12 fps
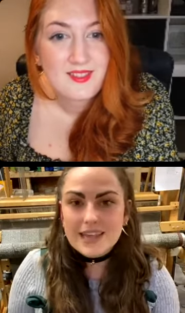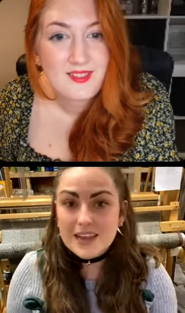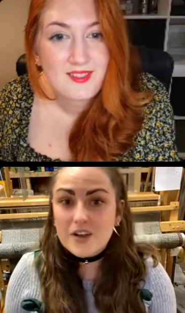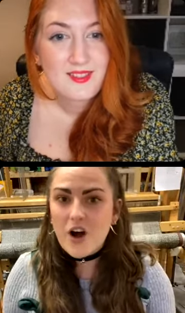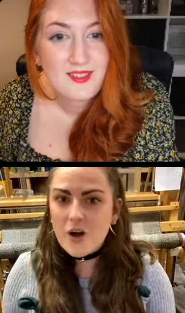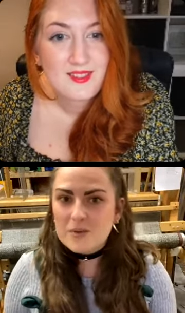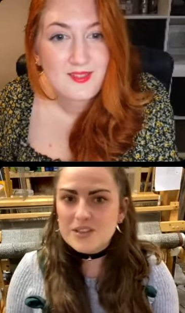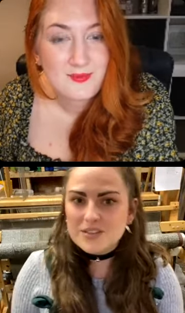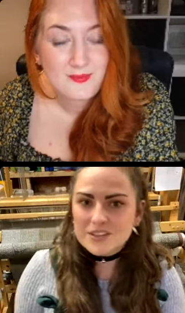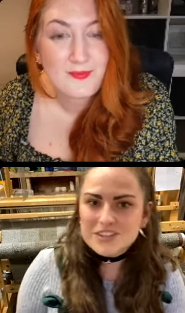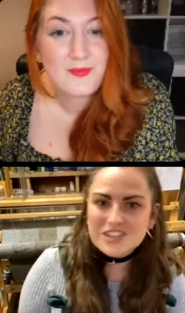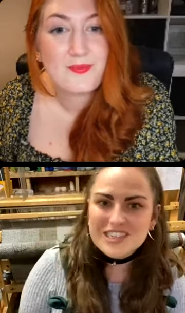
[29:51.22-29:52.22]
Speaker 1: in common
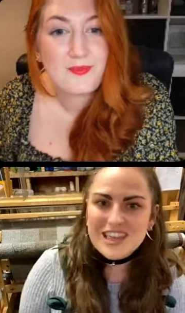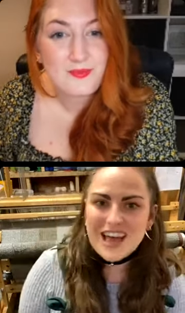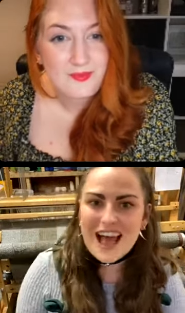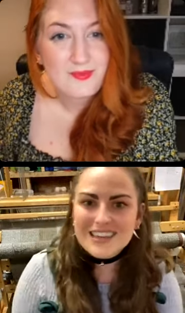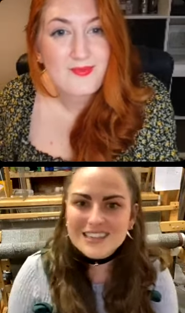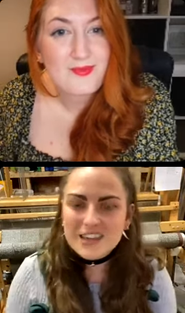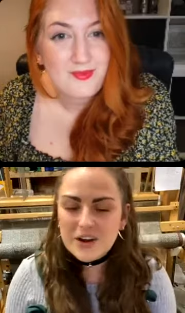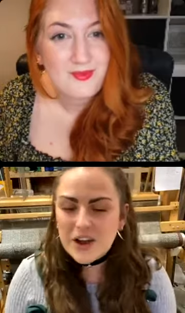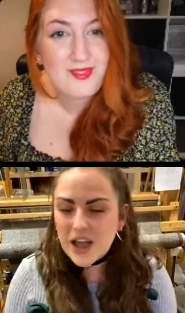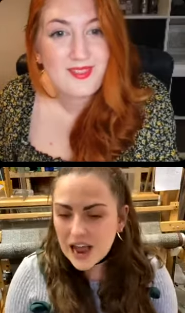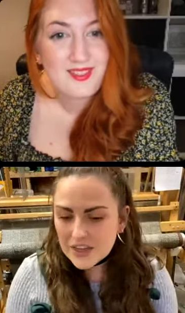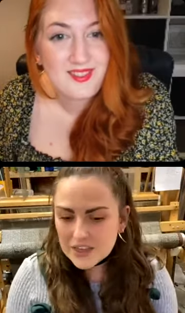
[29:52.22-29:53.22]
than just that so
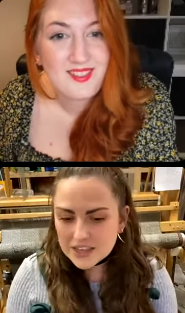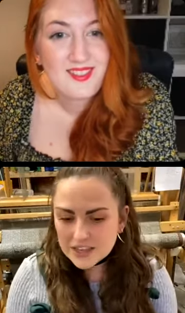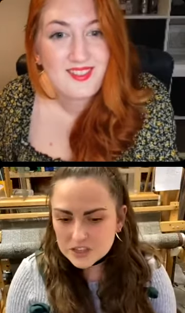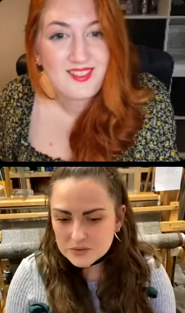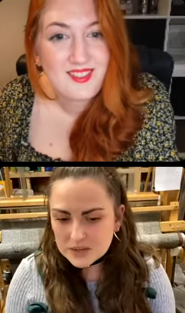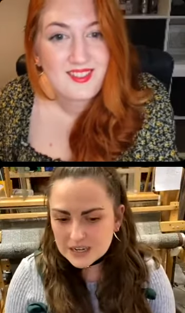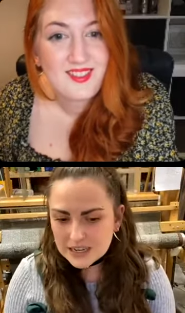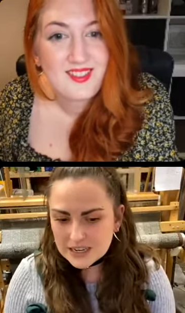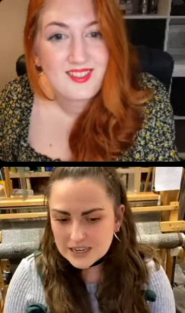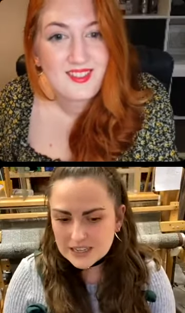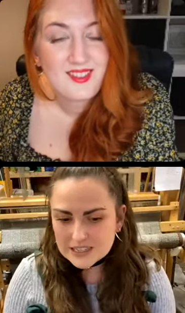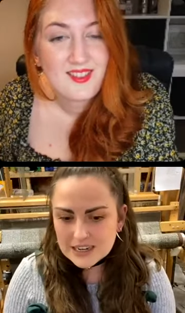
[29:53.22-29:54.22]
i think it's a really
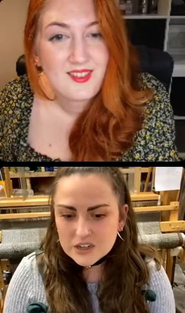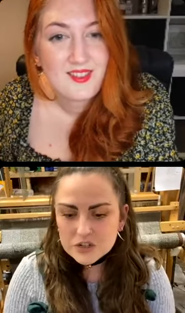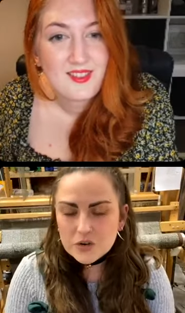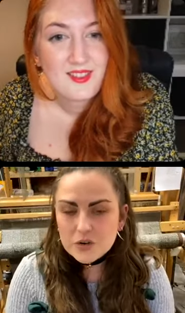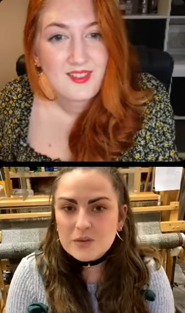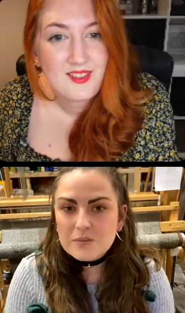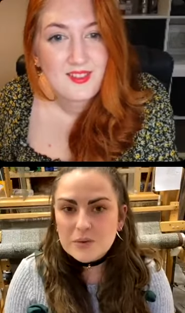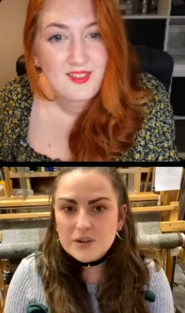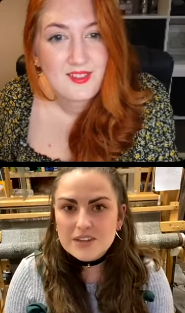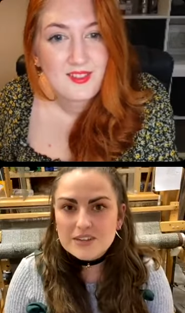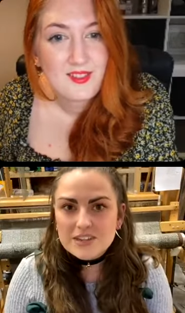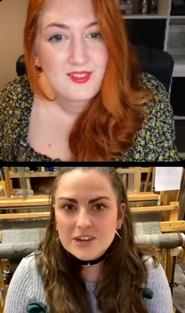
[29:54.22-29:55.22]
it's a nice talking
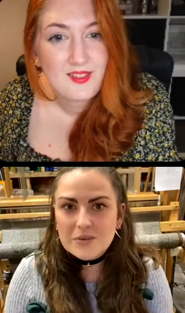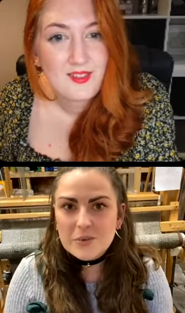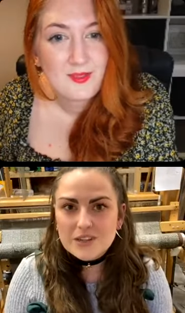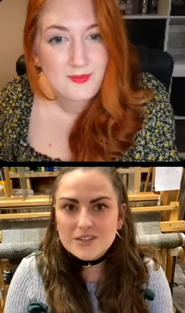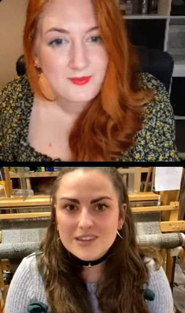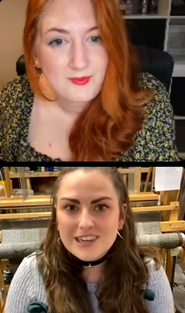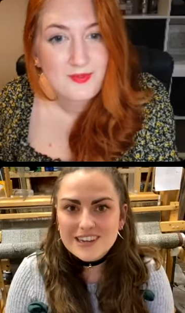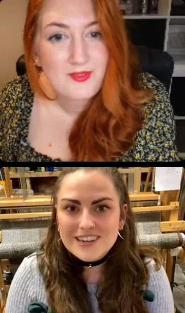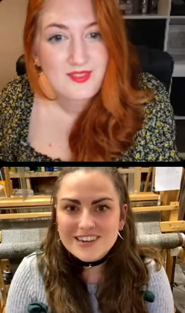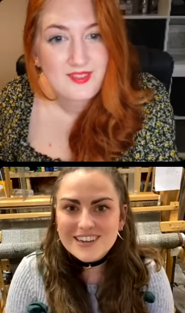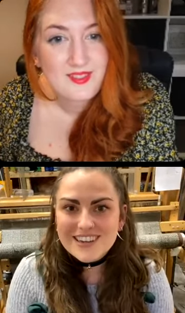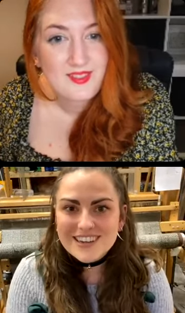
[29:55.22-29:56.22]
point so well done you
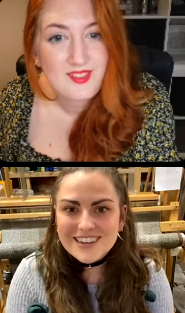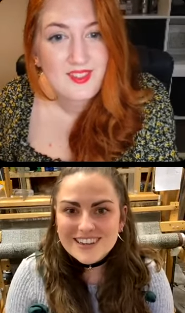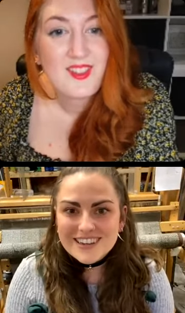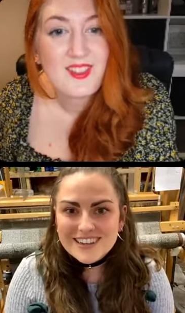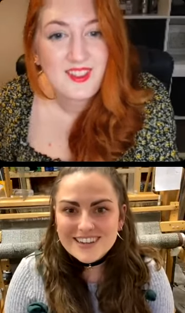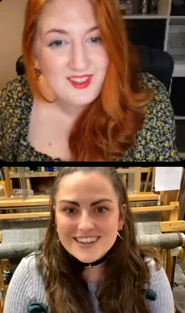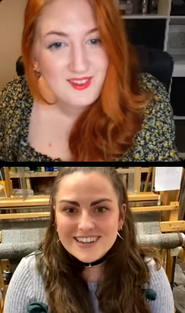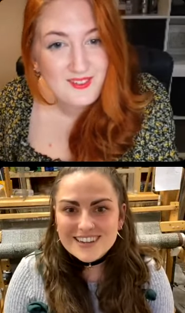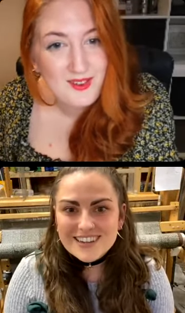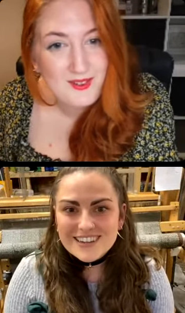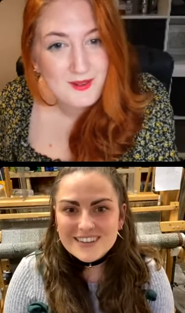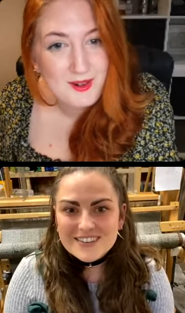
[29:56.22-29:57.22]
Speaker 2: Thank you
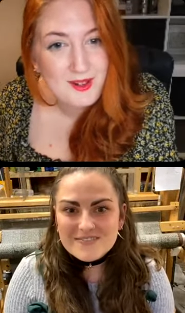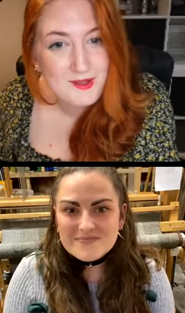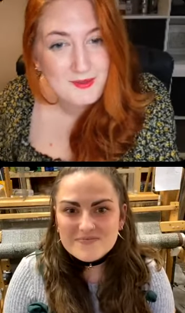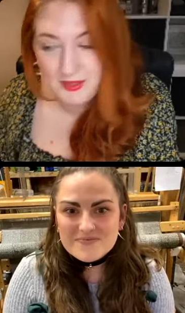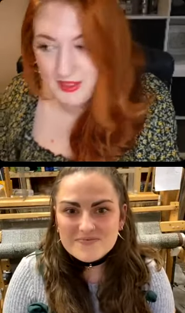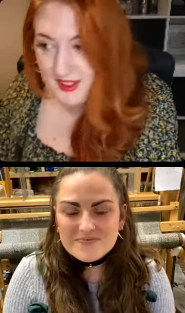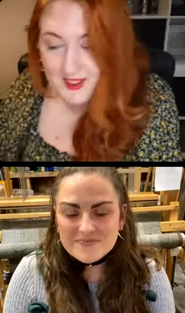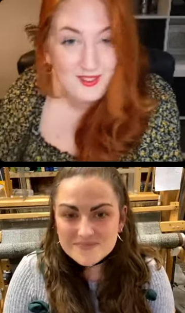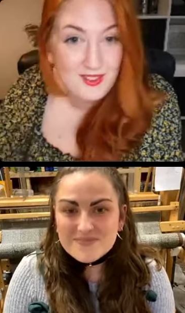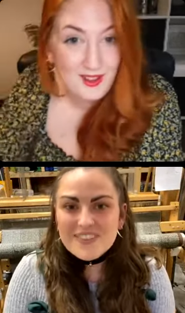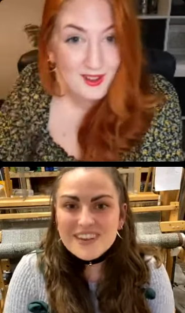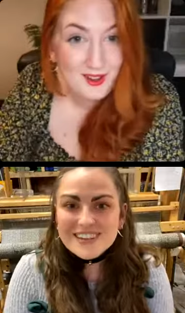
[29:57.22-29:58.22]
very much, but thank
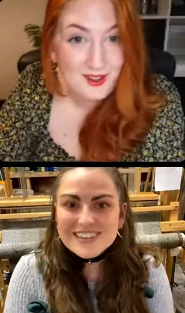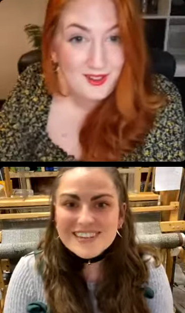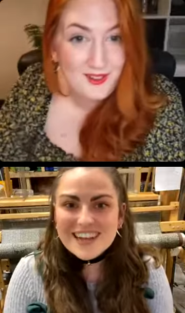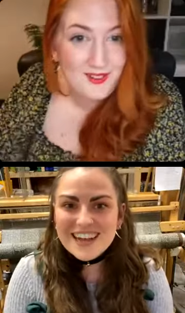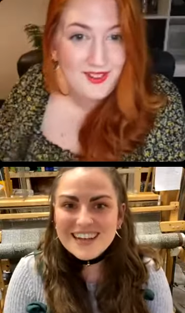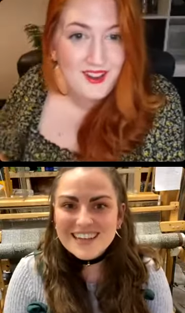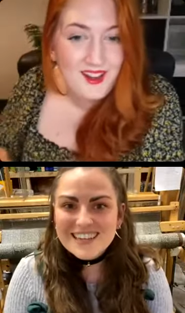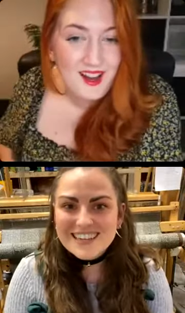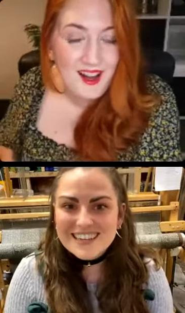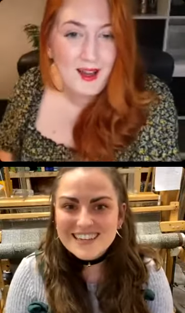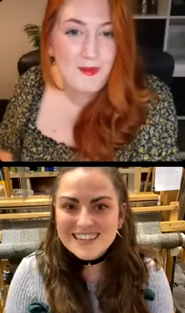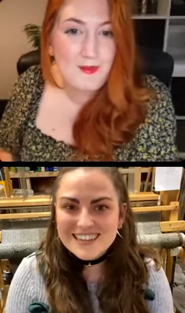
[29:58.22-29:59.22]
thank you.
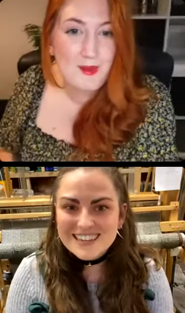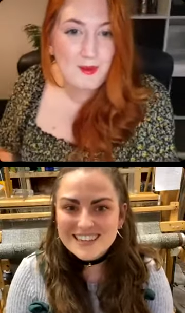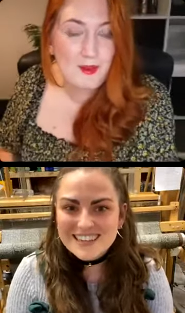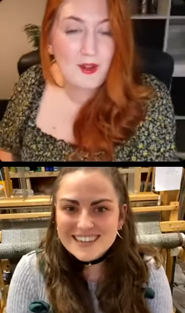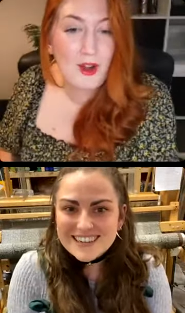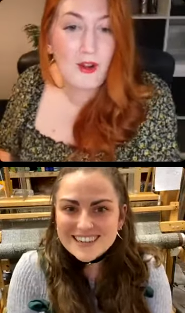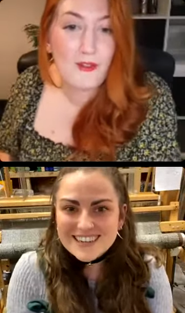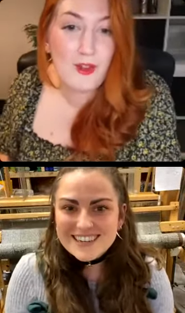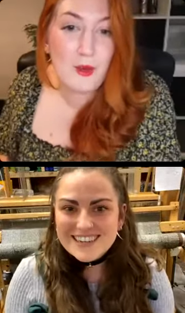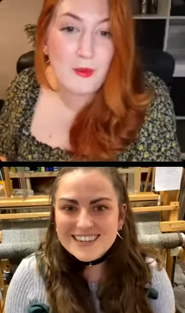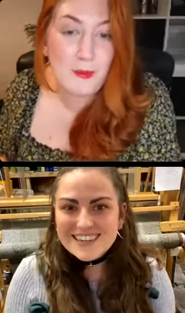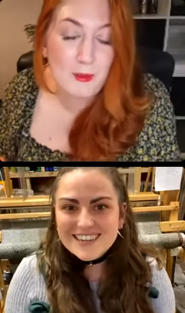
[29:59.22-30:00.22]
Um, we've got a
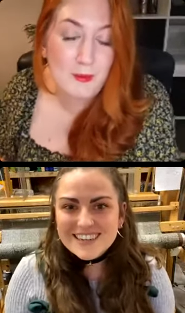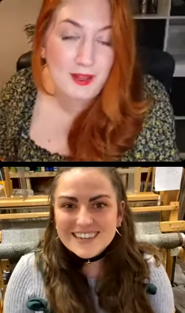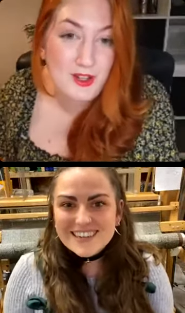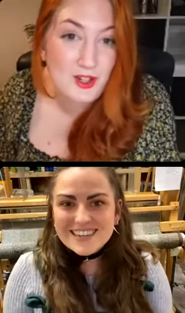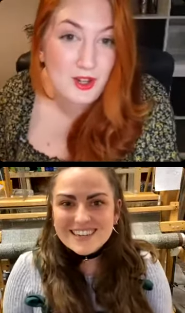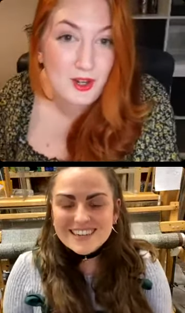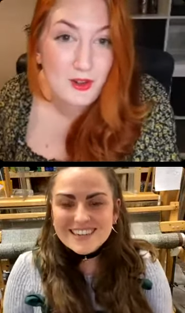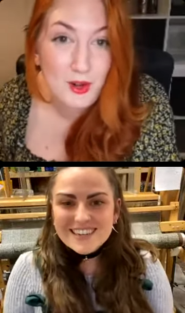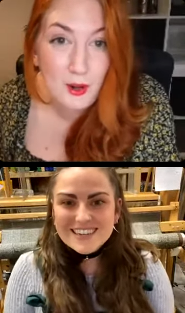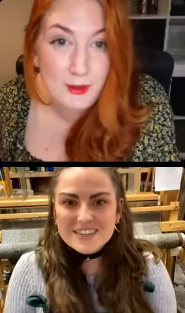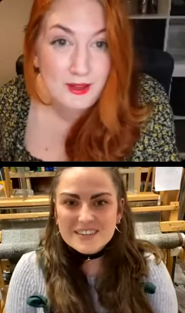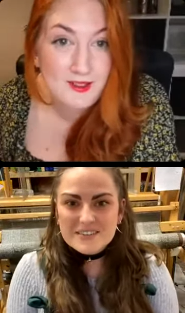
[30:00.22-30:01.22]
few people mentioning in
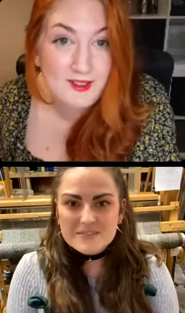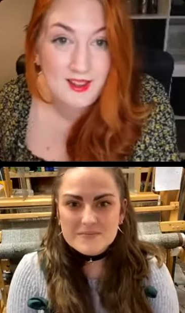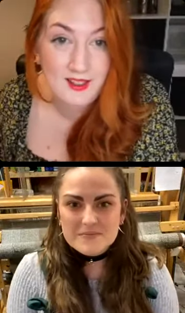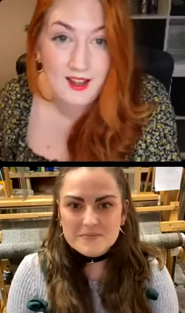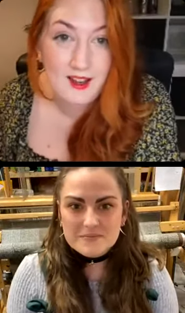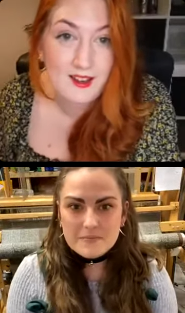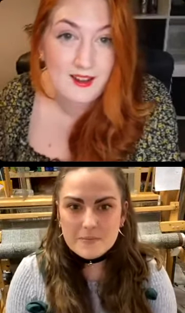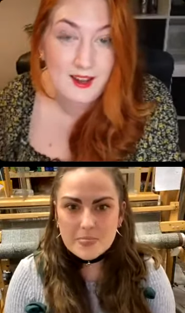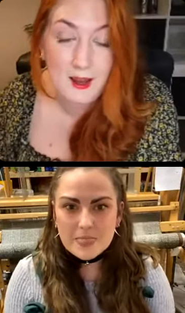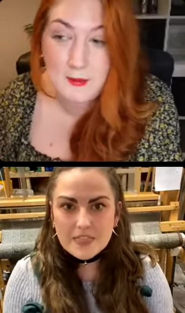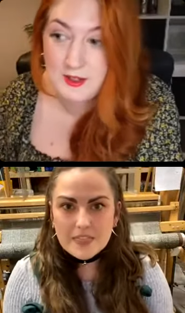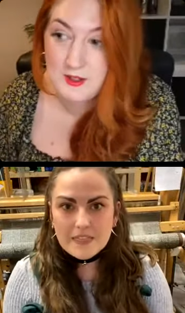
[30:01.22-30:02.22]
comments saying that Lady
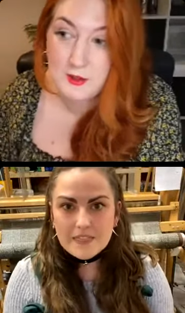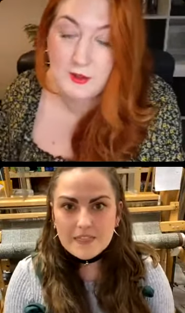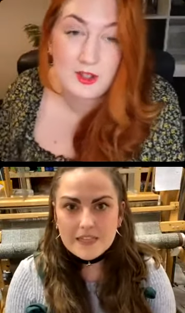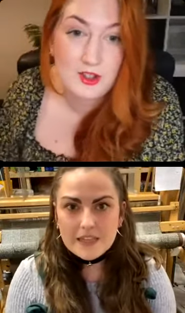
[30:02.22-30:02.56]
has totally